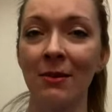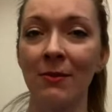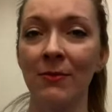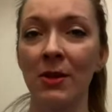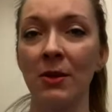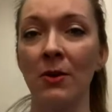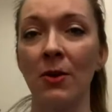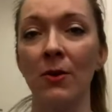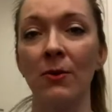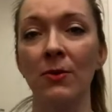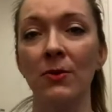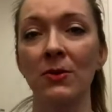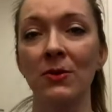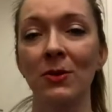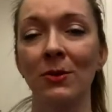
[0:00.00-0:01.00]
of the
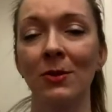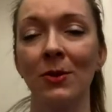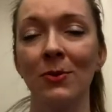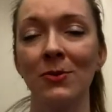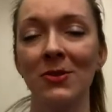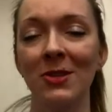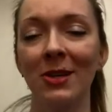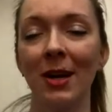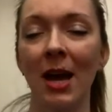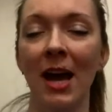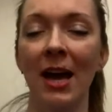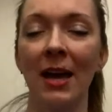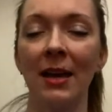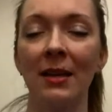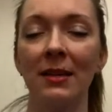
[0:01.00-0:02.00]
nose, close your
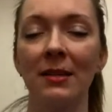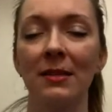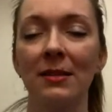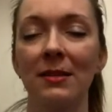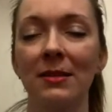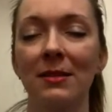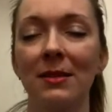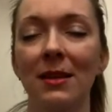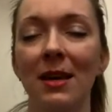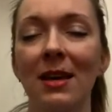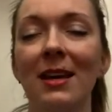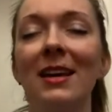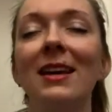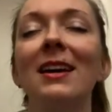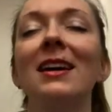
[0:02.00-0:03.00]
eyes,
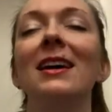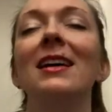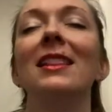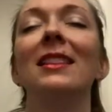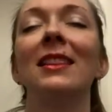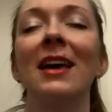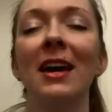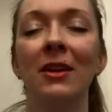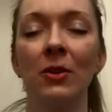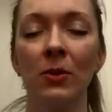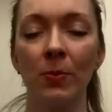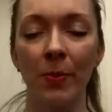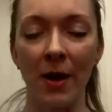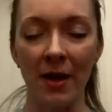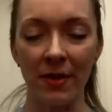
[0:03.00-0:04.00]
let
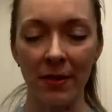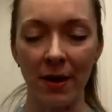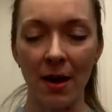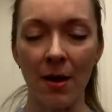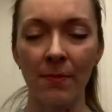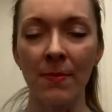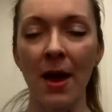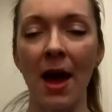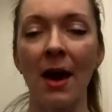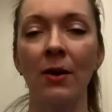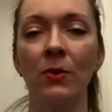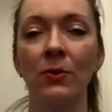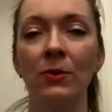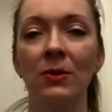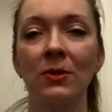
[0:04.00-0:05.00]
your breath come
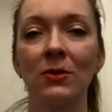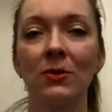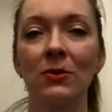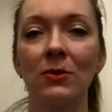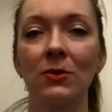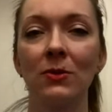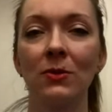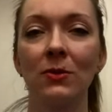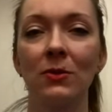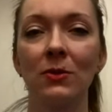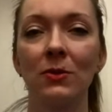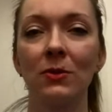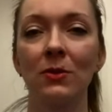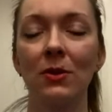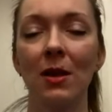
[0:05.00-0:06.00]
out
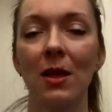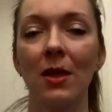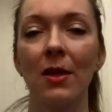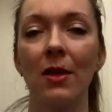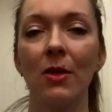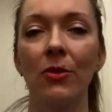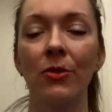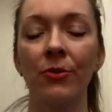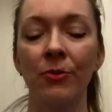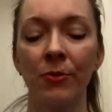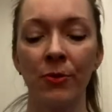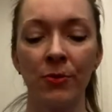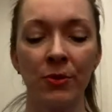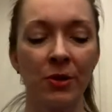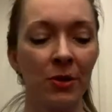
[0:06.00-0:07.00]

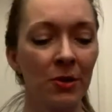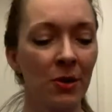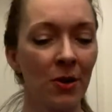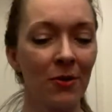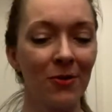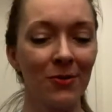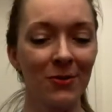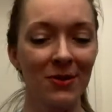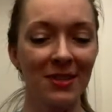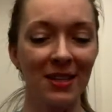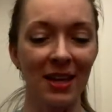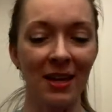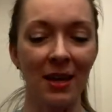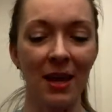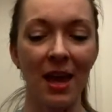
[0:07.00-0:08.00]
through your nose,
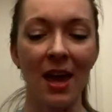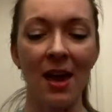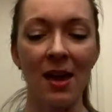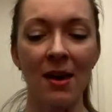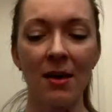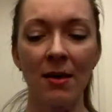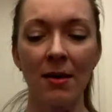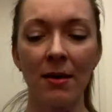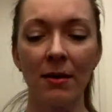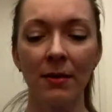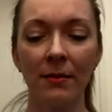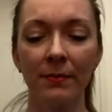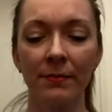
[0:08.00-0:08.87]
inhale,